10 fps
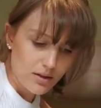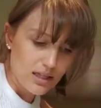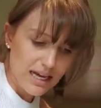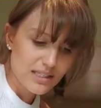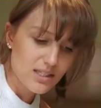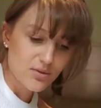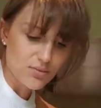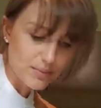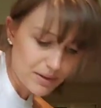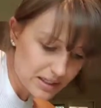has the
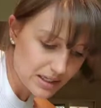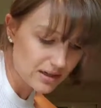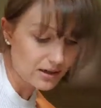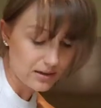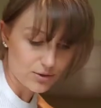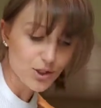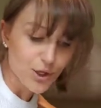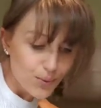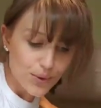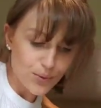ribbon. I'll show
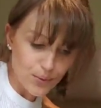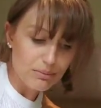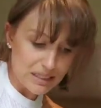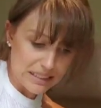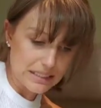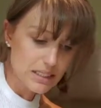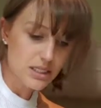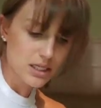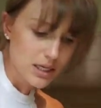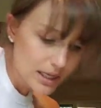you what a ribbon
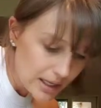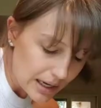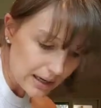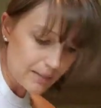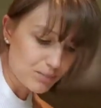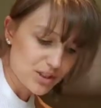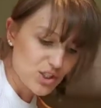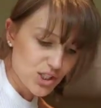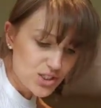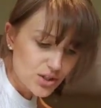is, but
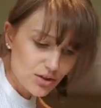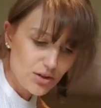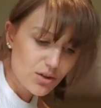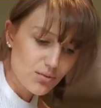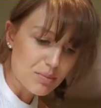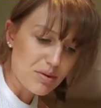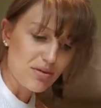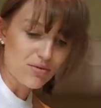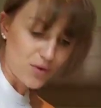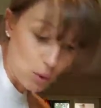just so that the ribbon
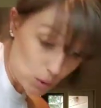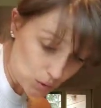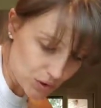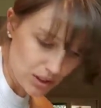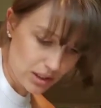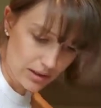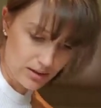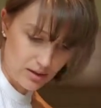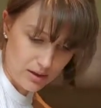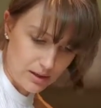falls.
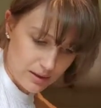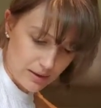And